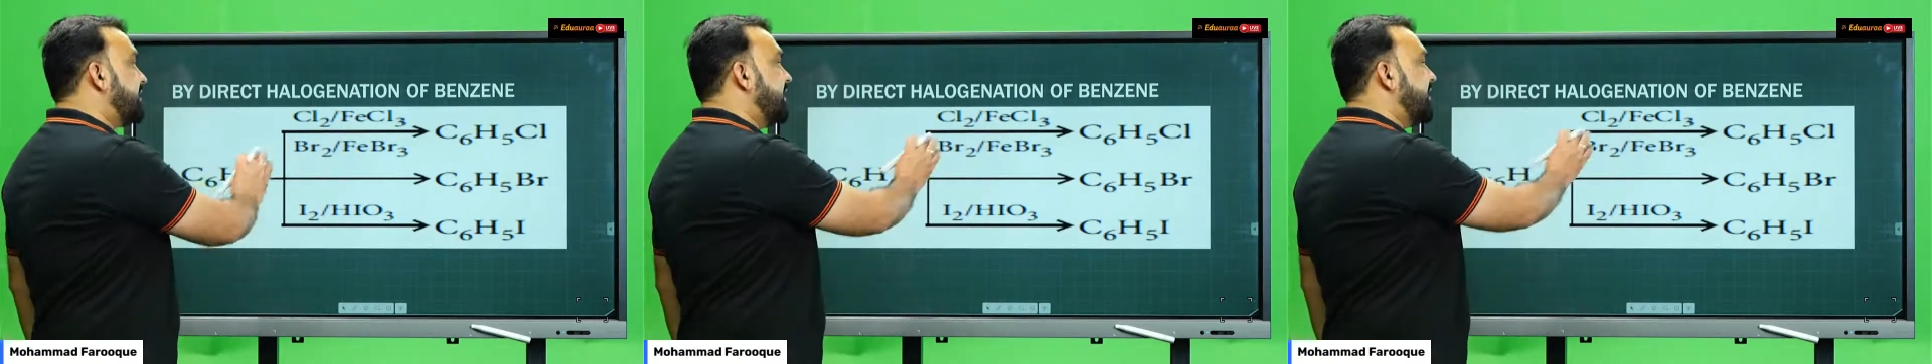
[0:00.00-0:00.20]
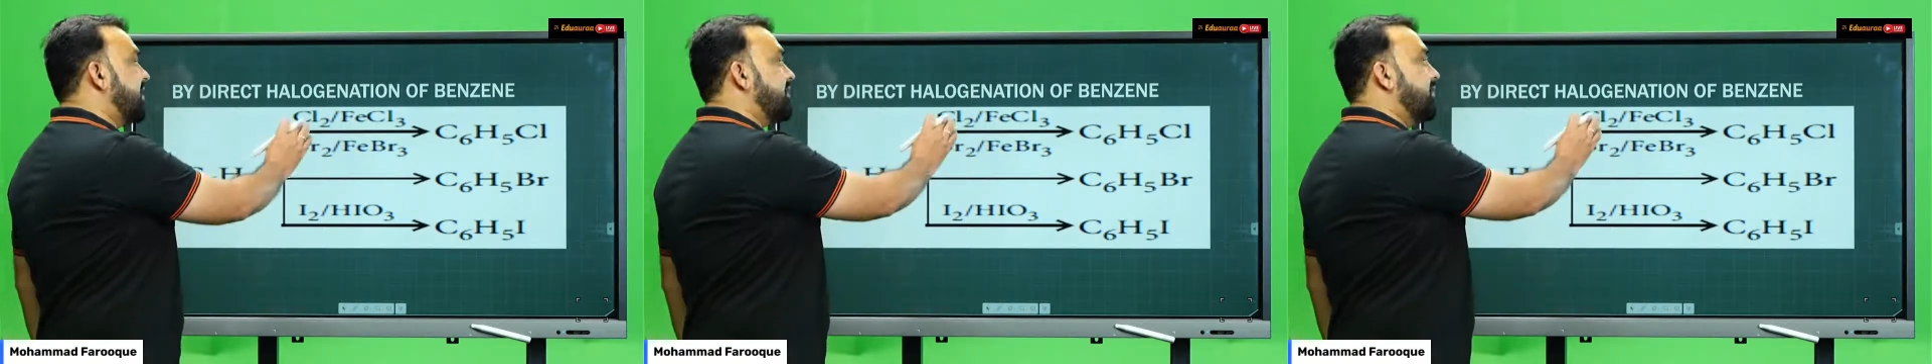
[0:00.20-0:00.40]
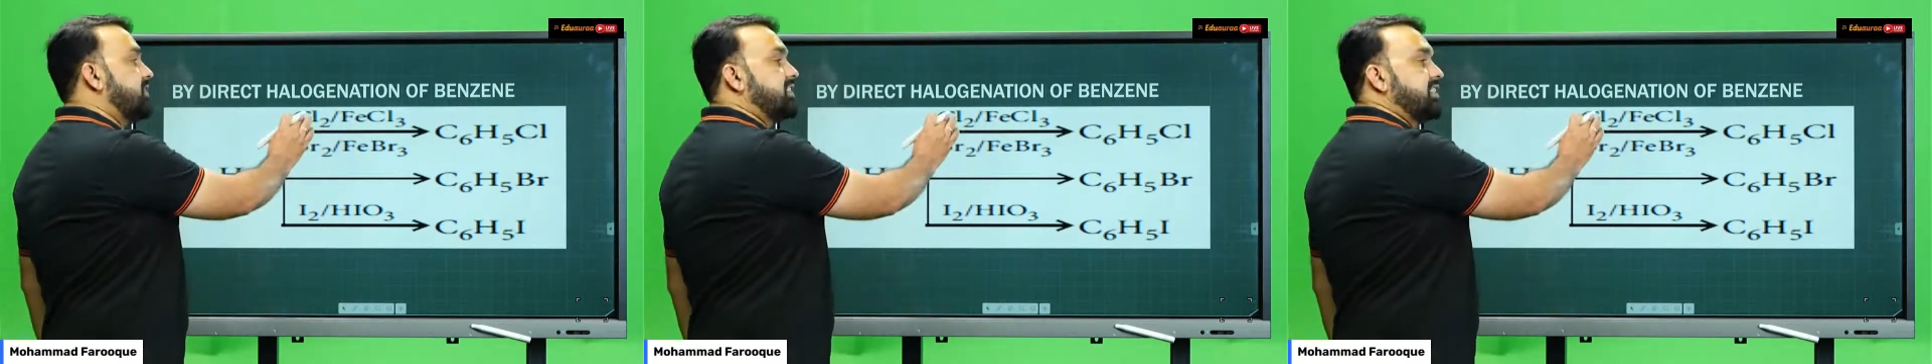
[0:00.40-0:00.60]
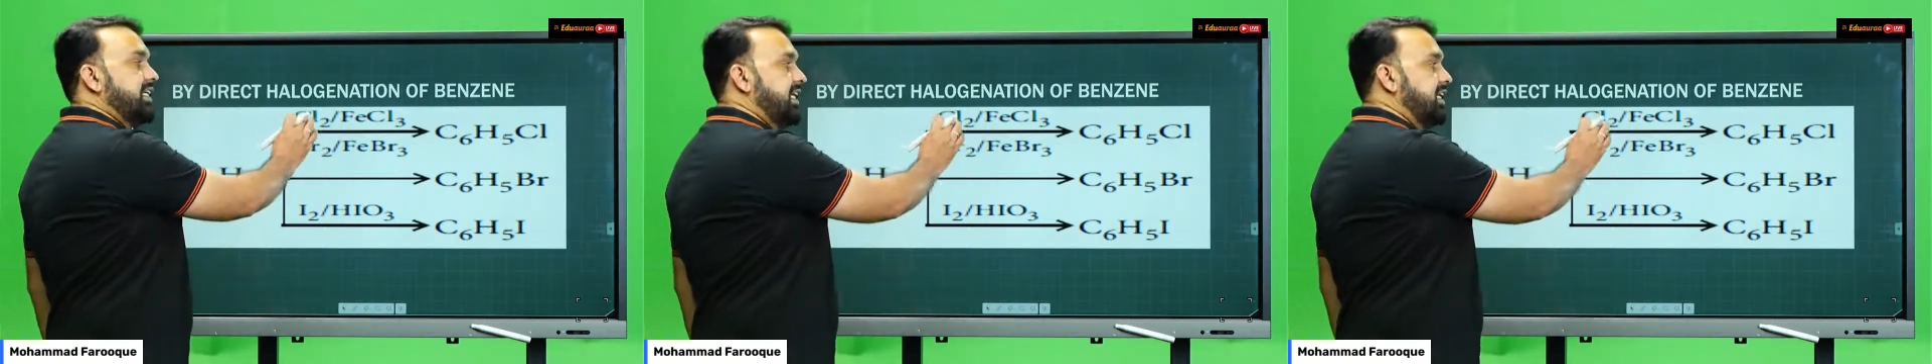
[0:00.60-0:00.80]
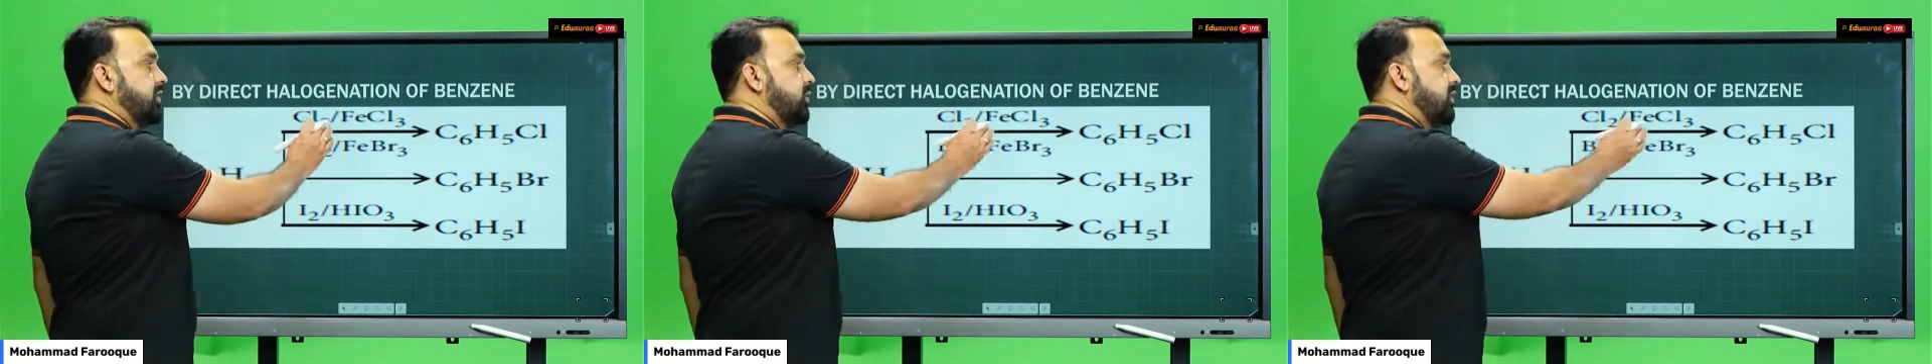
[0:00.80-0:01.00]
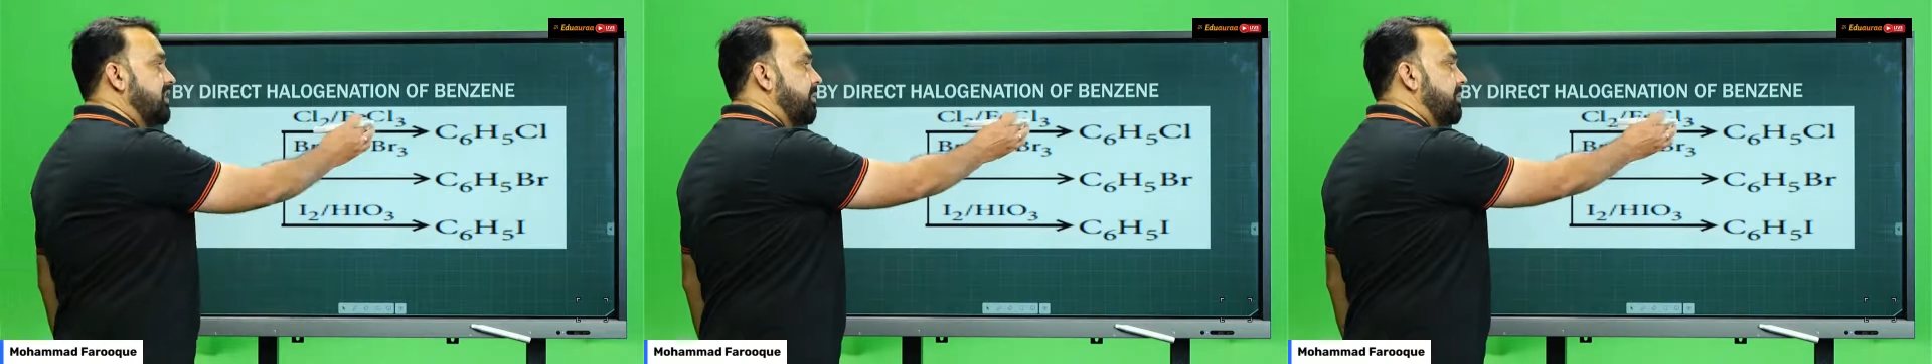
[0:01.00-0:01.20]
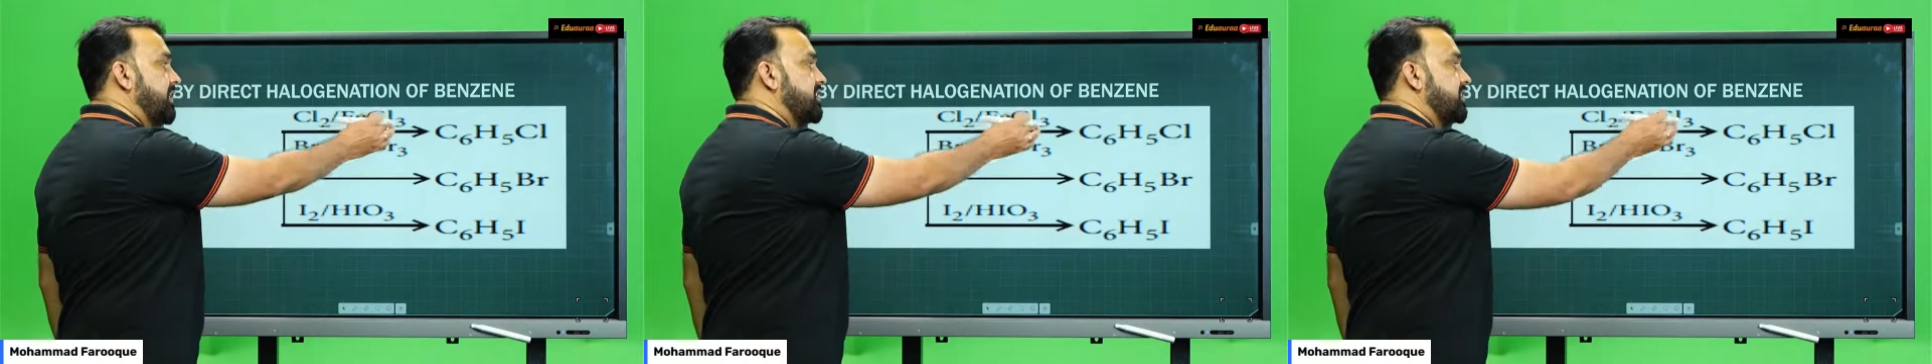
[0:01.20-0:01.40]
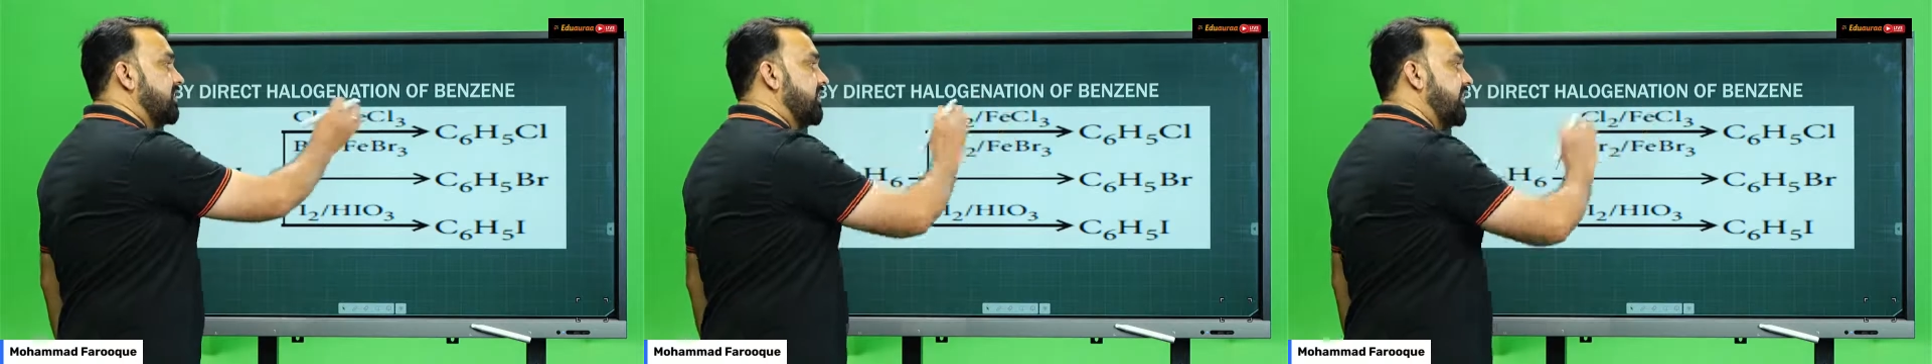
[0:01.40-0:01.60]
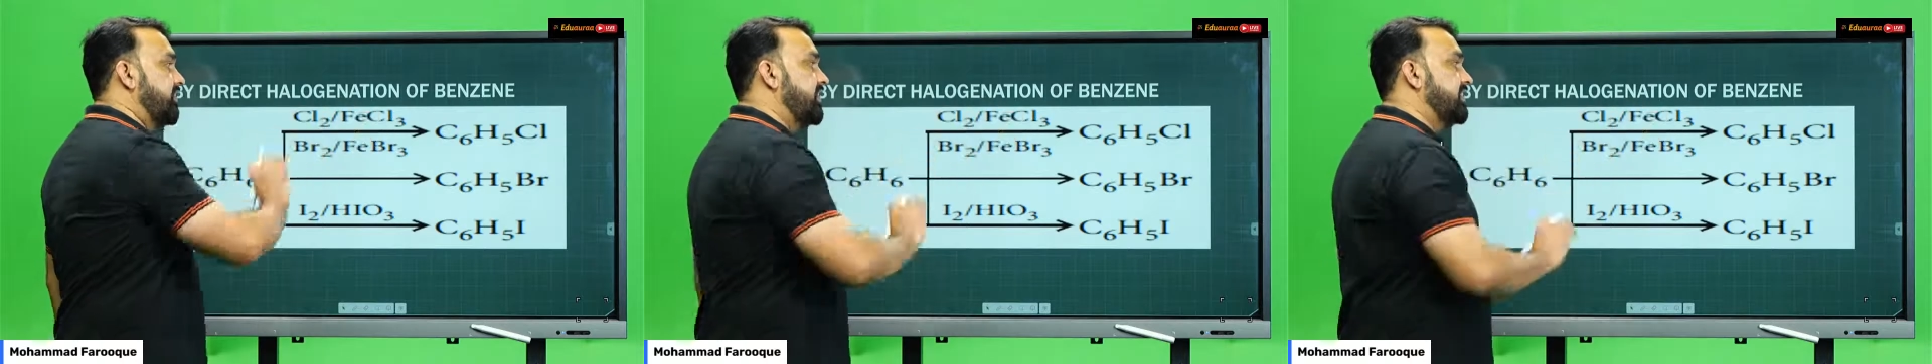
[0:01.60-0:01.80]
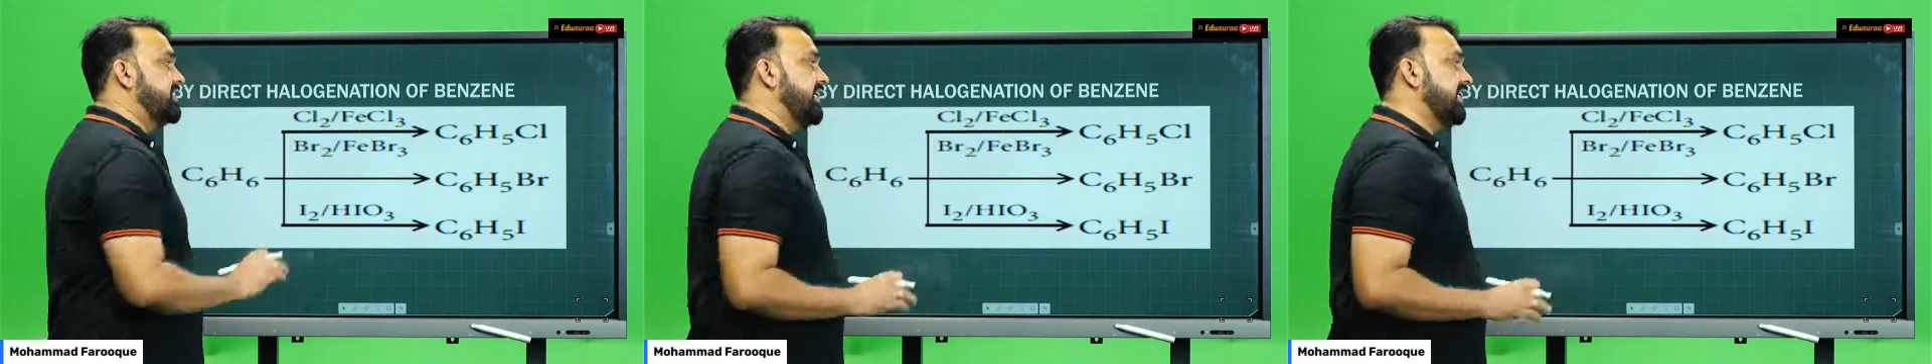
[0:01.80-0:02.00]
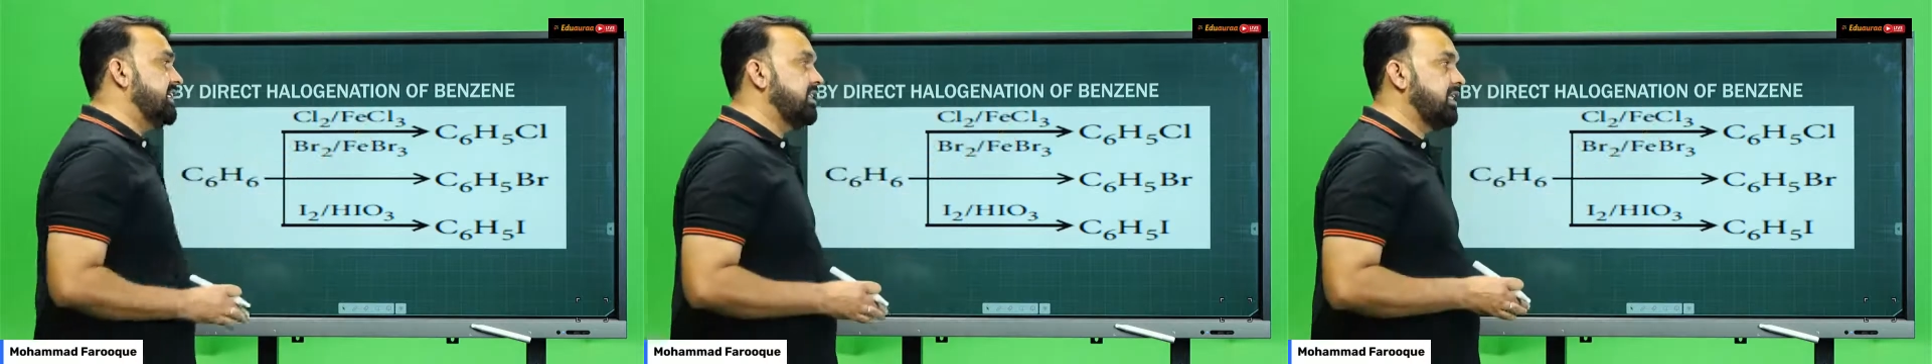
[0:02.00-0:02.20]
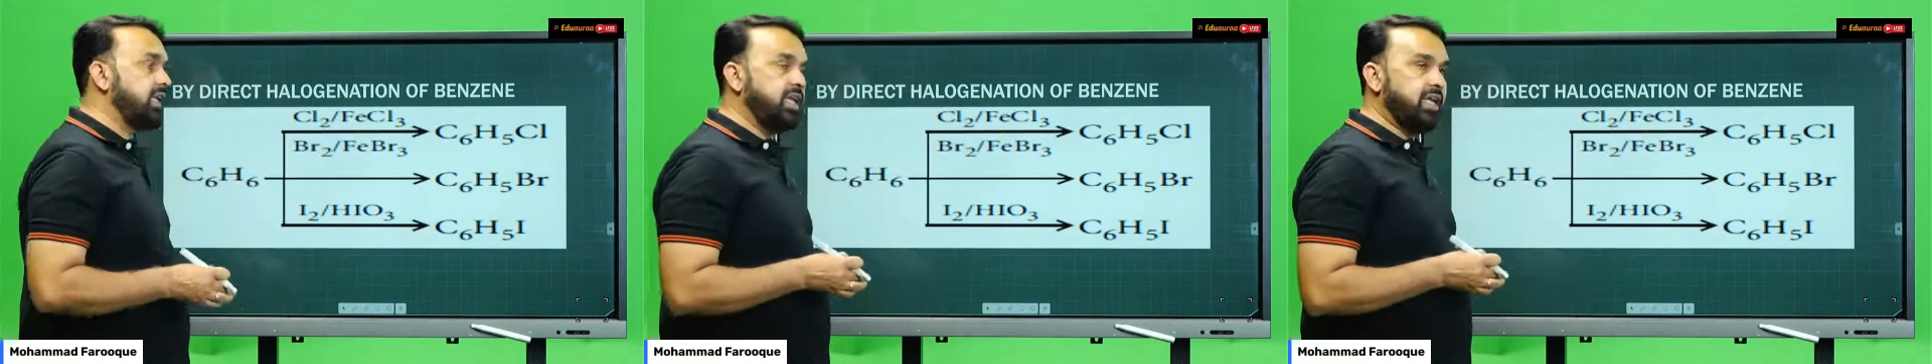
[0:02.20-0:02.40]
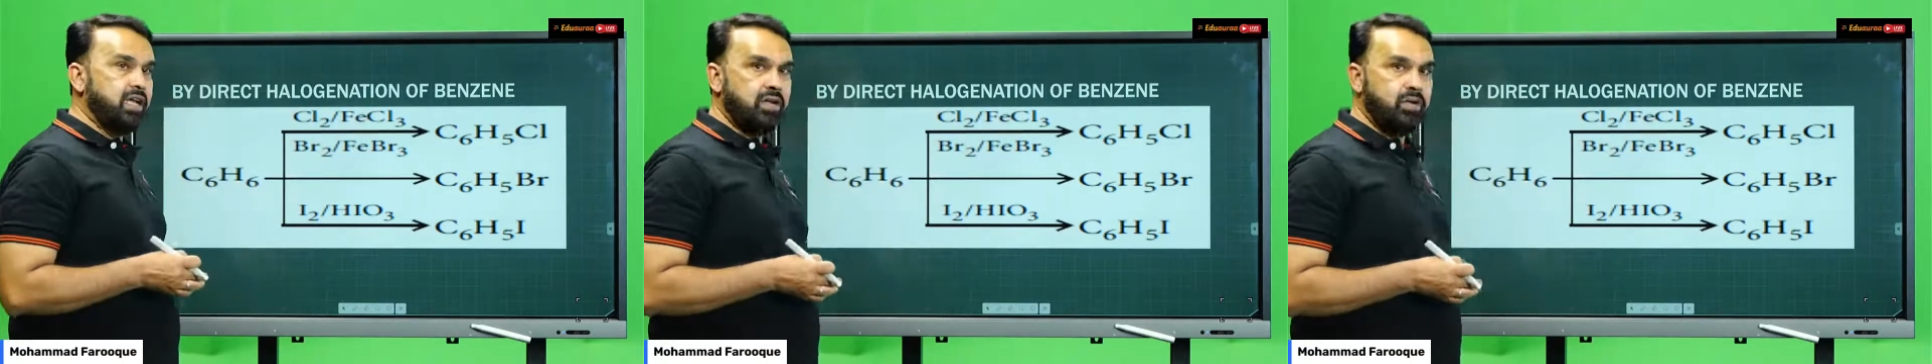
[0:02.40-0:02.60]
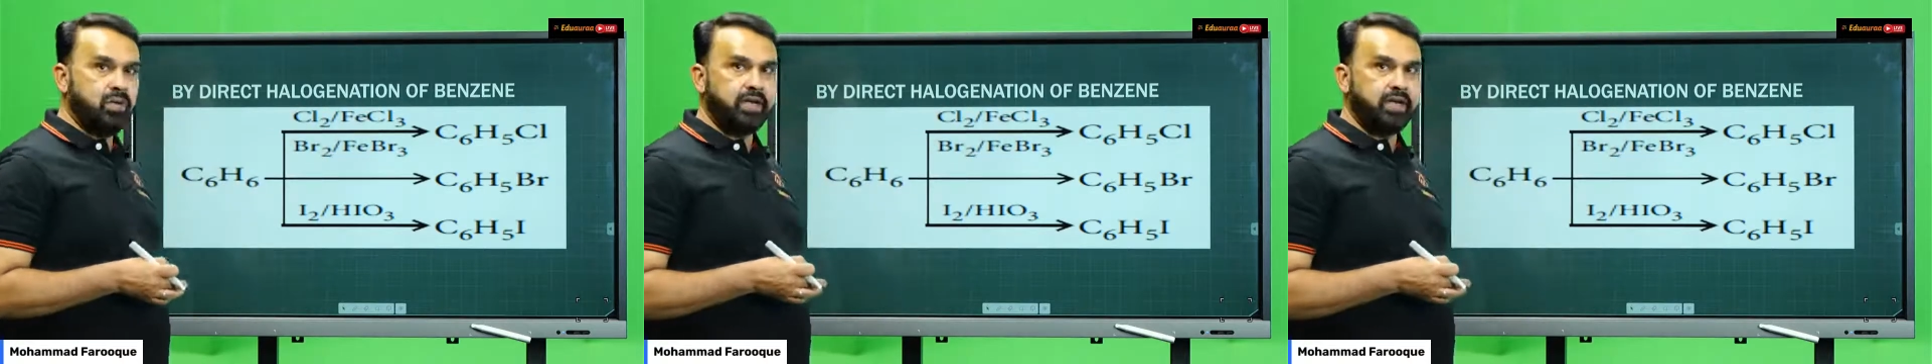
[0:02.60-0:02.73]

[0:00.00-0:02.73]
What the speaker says: is treated with Cl2 in the presence of FeCl3,